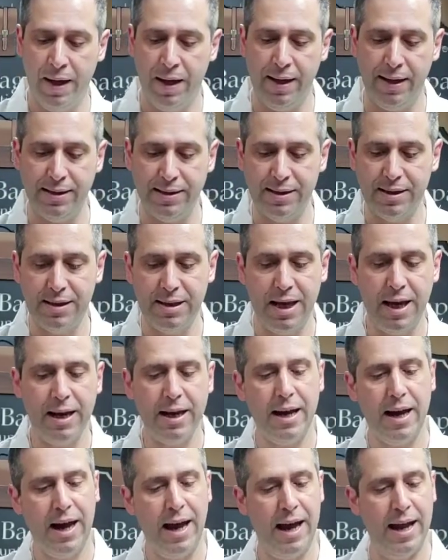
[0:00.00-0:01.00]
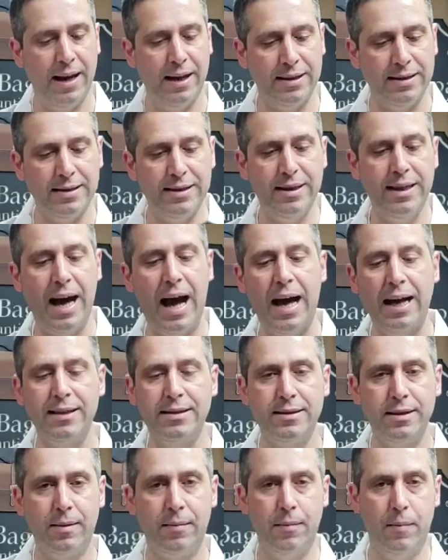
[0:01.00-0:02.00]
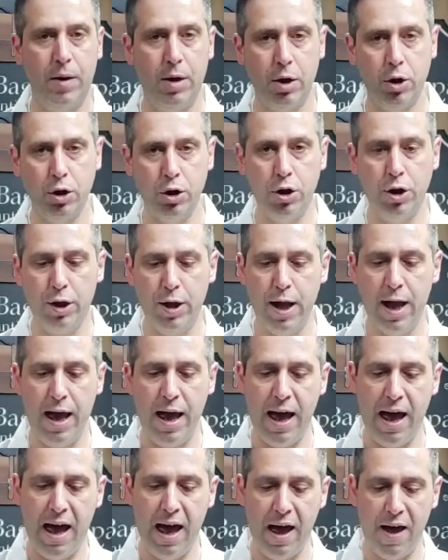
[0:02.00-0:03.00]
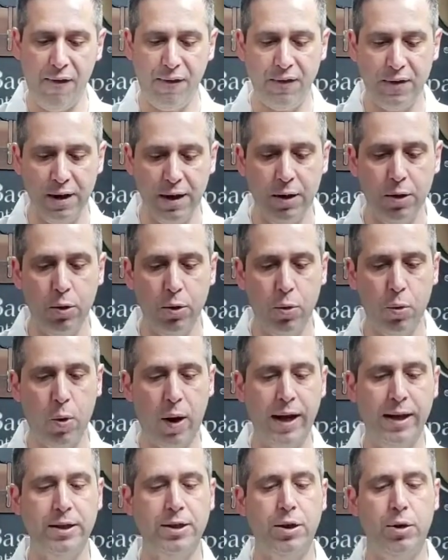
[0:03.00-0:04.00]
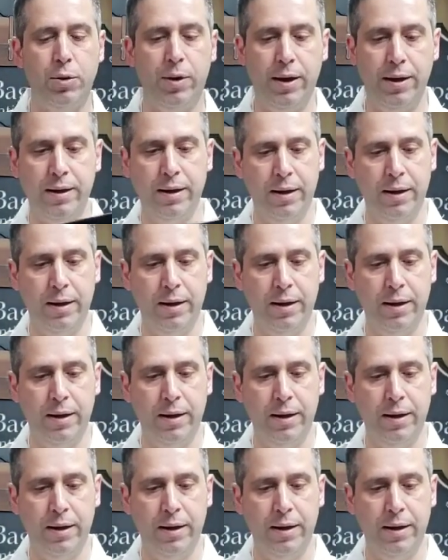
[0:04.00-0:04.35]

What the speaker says: It's thick and it's got some good hefty weight to it.